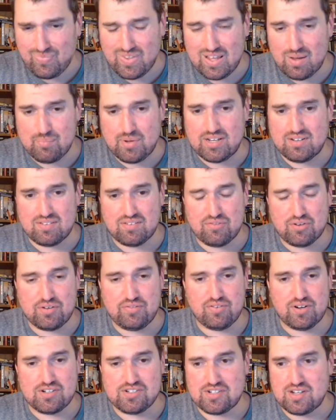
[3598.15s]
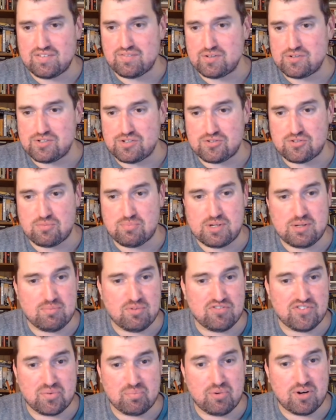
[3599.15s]
I mean, the Free French stuff, there's just so many
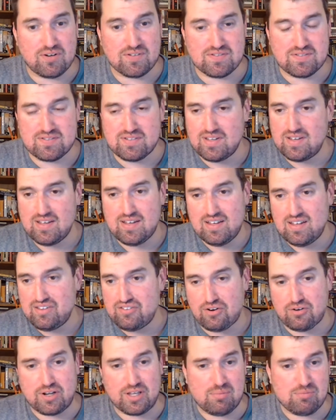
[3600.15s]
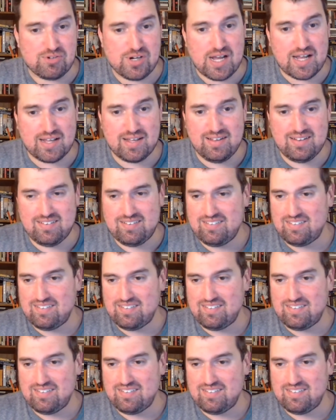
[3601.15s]
moving parts. It's hard to keep track.